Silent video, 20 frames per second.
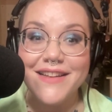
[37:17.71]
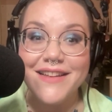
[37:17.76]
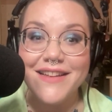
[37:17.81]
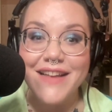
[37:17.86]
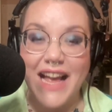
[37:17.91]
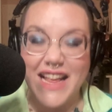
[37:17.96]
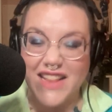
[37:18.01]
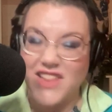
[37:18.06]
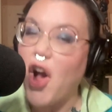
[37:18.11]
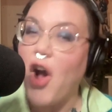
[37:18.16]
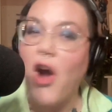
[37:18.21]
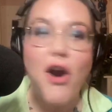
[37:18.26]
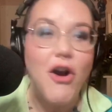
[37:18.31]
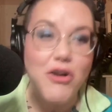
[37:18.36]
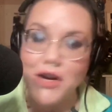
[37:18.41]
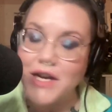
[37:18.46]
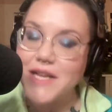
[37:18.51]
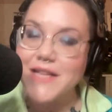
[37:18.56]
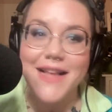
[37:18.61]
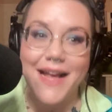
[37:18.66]
As
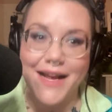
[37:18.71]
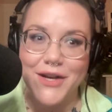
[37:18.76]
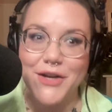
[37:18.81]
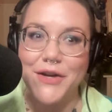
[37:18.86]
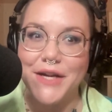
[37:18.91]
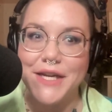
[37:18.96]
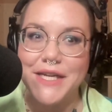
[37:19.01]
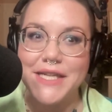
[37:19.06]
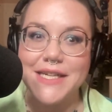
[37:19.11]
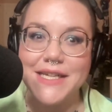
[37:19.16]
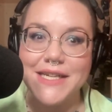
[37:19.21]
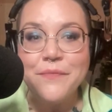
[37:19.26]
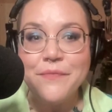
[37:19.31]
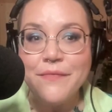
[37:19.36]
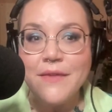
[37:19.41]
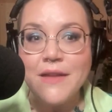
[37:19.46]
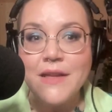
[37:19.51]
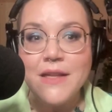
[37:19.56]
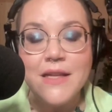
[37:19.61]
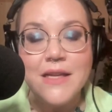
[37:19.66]
hard as I could.
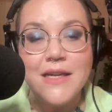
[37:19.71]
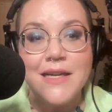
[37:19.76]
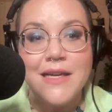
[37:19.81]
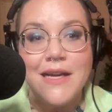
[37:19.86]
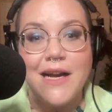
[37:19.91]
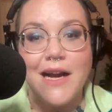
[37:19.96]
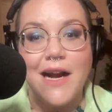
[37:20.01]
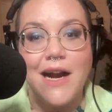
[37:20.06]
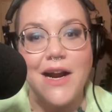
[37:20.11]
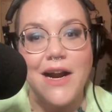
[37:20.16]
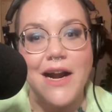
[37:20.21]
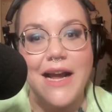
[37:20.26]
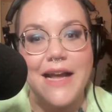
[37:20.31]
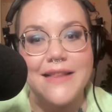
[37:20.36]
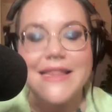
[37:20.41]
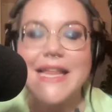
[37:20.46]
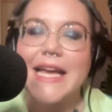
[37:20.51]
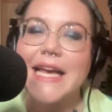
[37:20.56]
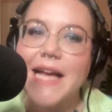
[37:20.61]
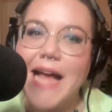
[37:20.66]
All right,
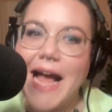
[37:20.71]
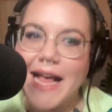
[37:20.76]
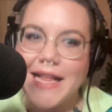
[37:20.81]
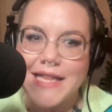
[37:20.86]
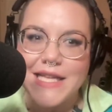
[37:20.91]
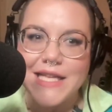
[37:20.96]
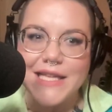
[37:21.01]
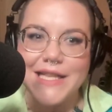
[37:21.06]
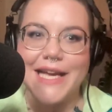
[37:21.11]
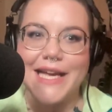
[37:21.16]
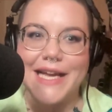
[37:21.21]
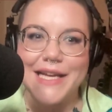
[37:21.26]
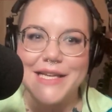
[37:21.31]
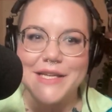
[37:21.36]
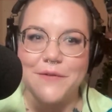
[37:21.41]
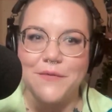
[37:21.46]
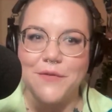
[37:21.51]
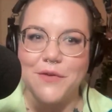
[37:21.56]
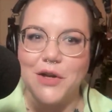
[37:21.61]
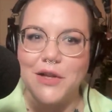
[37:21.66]
they escalate in
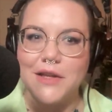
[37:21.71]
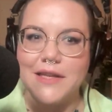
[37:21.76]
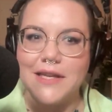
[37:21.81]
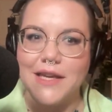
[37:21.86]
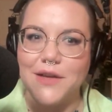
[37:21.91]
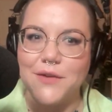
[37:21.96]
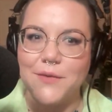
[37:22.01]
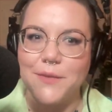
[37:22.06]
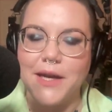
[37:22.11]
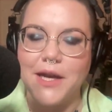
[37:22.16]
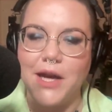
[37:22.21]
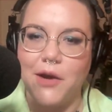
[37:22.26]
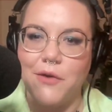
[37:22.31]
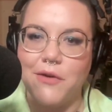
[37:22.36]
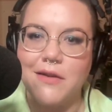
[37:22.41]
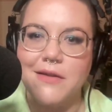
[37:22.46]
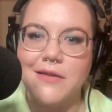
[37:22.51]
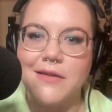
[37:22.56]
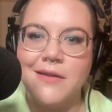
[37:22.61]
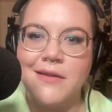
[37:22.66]
difficulty as we go.
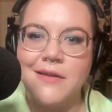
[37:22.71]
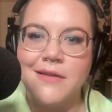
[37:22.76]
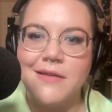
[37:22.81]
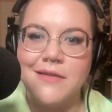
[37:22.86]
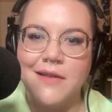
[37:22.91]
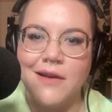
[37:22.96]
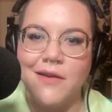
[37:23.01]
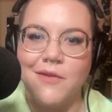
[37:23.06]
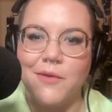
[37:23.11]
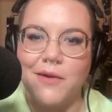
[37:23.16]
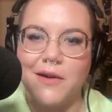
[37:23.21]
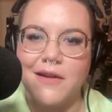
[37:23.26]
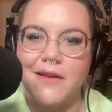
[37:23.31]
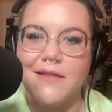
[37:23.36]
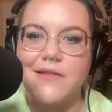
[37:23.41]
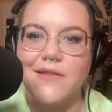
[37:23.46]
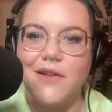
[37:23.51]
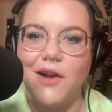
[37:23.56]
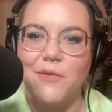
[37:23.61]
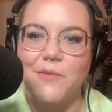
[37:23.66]
So we're going to
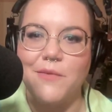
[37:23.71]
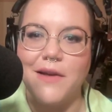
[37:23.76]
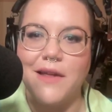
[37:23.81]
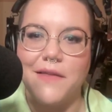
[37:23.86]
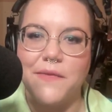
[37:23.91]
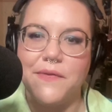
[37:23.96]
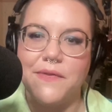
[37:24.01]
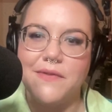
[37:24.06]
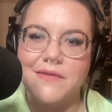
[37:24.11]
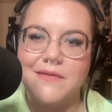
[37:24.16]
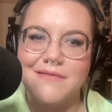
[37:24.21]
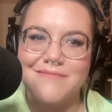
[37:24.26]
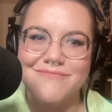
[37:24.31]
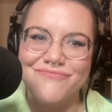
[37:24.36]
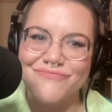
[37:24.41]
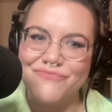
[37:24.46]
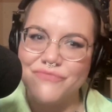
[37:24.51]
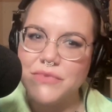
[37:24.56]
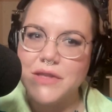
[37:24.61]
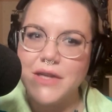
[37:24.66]
start with,
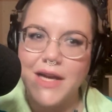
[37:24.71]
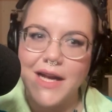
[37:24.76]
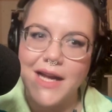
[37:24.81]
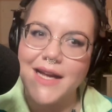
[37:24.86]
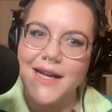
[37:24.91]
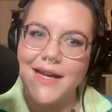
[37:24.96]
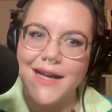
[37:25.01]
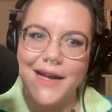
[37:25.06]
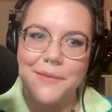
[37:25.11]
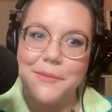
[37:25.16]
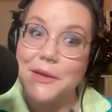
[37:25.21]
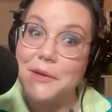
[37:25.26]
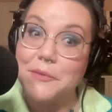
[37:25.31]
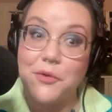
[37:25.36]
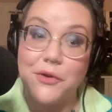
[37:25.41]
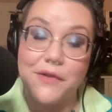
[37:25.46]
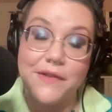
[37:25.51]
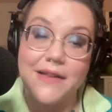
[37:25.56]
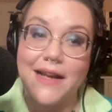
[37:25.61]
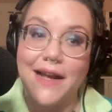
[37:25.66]
I mean,
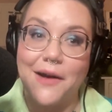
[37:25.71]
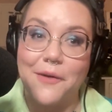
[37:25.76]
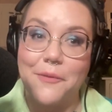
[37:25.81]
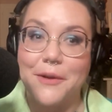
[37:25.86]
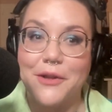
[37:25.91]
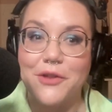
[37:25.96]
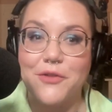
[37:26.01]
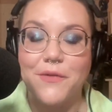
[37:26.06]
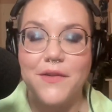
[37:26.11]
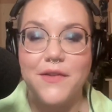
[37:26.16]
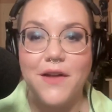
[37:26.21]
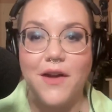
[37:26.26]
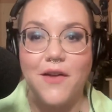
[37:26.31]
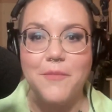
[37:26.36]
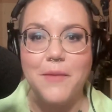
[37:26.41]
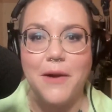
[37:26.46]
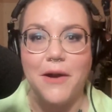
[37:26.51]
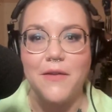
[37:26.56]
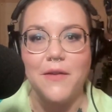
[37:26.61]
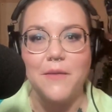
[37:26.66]
we'll see how much of a
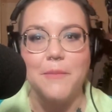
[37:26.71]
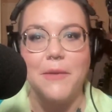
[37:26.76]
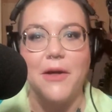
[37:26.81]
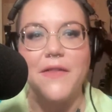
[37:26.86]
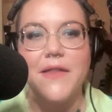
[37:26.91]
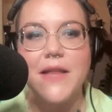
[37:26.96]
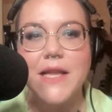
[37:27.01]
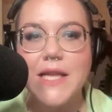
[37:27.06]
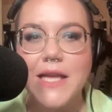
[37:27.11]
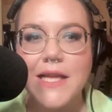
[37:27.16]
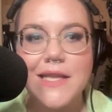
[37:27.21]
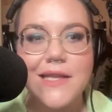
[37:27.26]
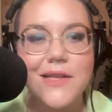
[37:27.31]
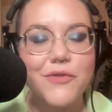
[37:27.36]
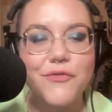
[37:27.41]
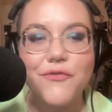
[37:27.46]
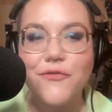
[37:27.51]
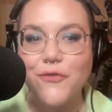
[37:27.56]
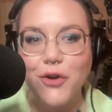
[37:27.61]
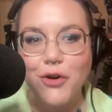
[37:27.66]
softball this is. So
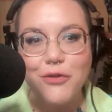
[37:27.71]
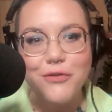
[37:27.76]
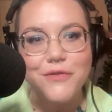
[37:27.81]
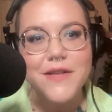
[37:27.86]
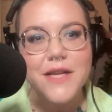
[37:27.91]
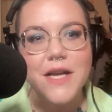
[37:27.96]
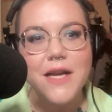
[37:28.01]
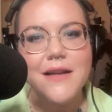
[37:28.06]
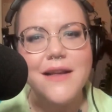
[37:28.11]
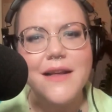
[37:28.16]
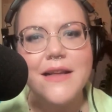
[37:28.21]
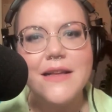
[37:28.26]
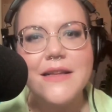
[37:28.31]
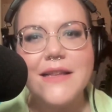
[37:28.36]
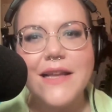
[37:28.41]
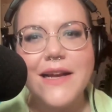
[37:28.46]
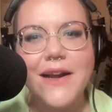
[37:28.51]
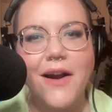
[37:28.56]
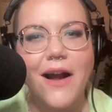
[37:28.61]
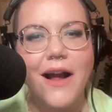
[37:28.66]
first,
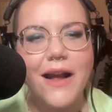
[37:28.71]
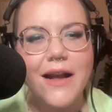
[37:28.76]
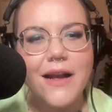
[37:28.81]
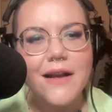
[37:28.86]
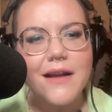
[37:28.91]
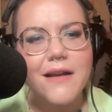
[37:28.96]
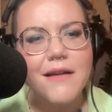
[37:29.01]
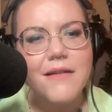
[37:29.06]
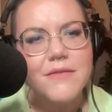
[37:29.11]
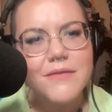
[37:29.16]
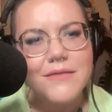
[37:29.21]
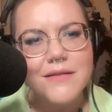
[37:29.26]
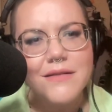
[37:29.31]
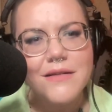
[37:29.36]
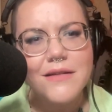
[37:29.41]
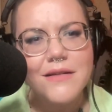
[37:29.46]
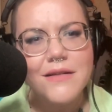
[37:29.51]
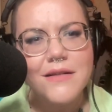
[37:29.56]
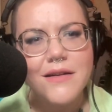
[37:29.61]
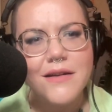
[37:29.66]
lyric.
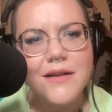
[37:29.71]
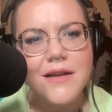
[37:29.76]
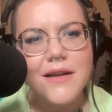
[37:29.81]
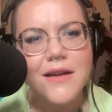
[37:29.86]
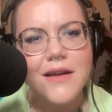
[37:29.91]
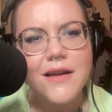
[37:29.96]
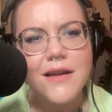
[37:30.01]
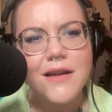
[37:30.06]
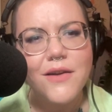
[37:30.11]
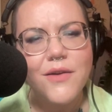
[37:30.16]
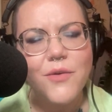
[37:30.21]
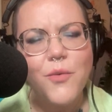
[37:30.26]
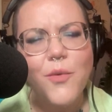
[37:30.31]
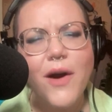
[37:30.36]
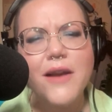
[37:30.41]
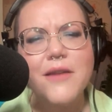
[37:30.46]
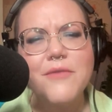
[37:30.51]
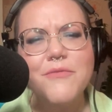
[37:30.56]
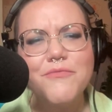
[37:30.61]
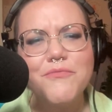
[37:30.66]

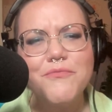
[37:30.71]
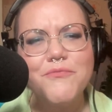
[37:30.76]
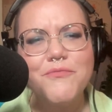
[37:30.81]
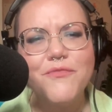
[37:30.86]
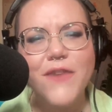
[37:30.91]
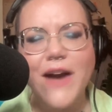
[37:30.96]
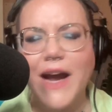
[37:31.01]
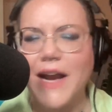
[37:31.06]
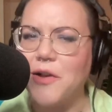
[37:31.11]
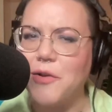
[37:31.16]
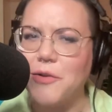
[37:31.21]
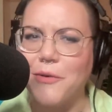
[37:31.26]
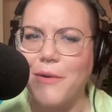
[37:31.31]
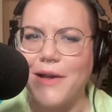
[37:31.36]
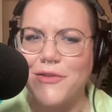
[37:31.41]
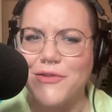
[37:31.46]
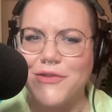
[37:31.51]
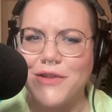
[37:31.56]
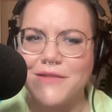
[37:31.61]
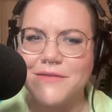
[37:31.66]
One final
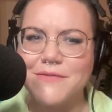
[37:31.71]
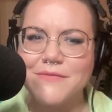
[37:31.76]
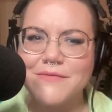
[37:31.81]
question.